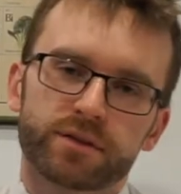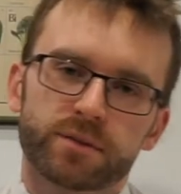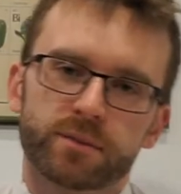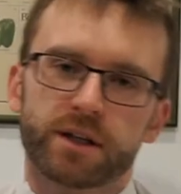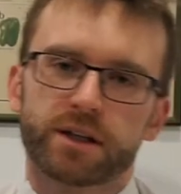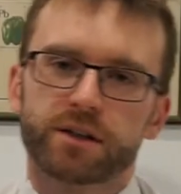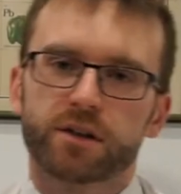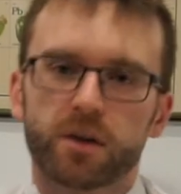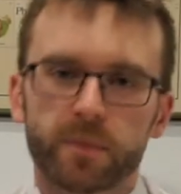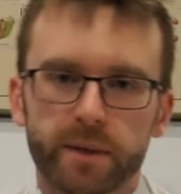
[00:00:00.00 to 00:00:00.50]
to
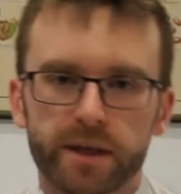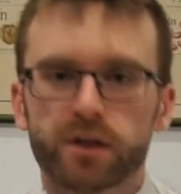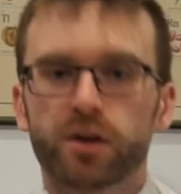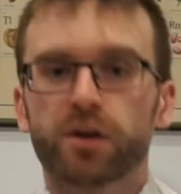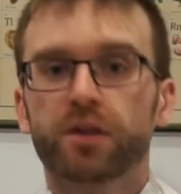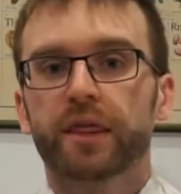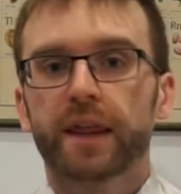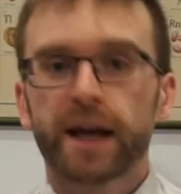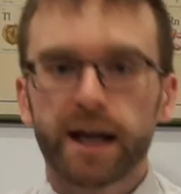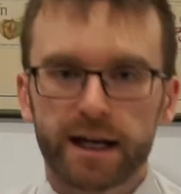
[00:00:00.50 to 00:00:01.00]
make comment
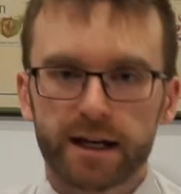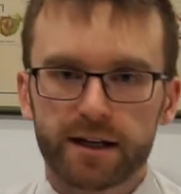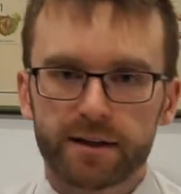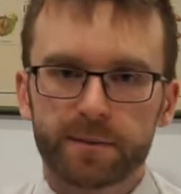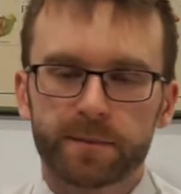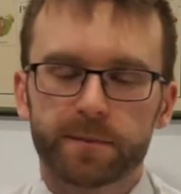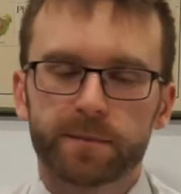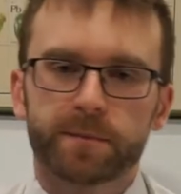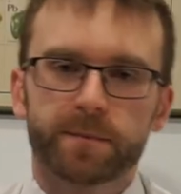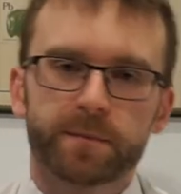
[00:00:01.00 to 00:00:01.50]
on that.
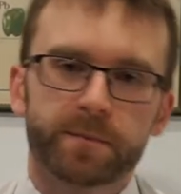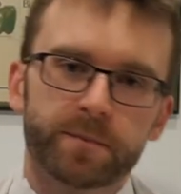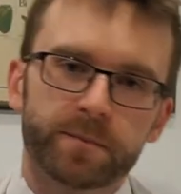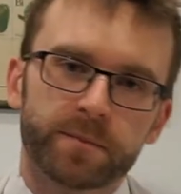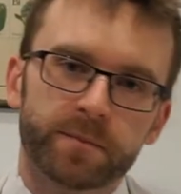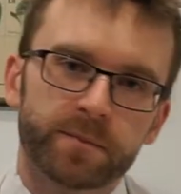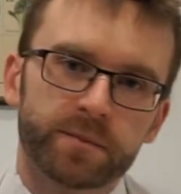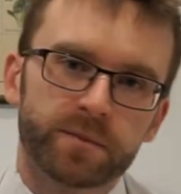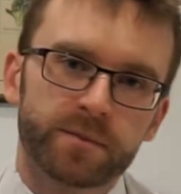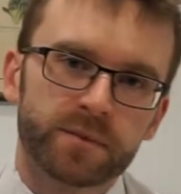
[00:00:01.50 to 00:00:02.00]

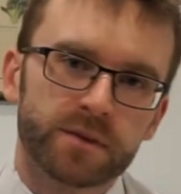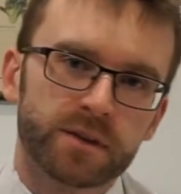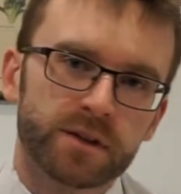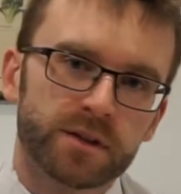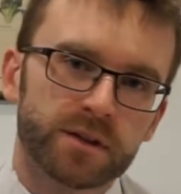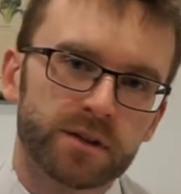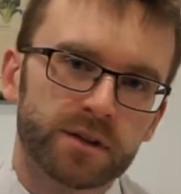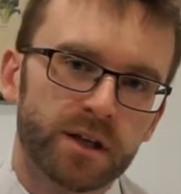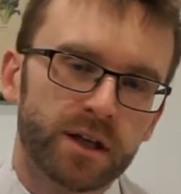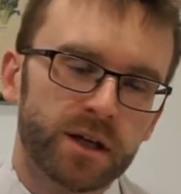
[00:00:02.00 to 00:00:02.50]

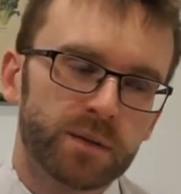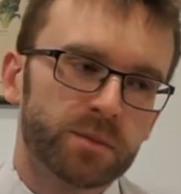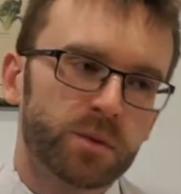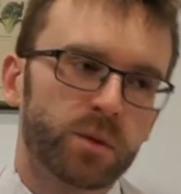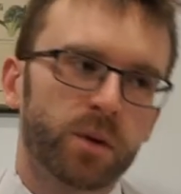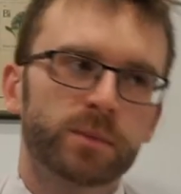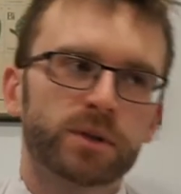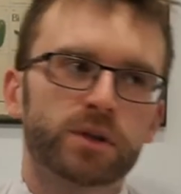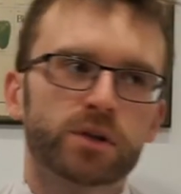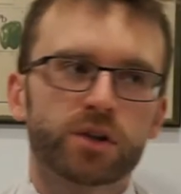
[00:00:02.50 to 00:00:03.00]
But
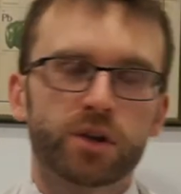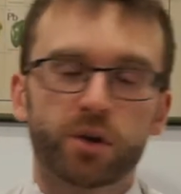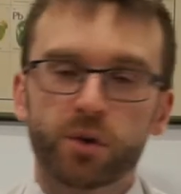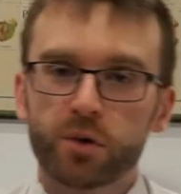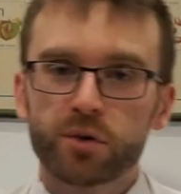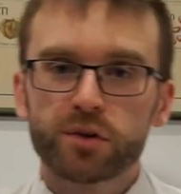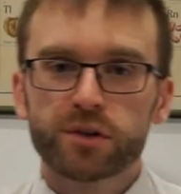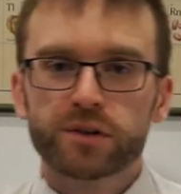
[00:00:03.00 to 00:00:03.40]
when we look at other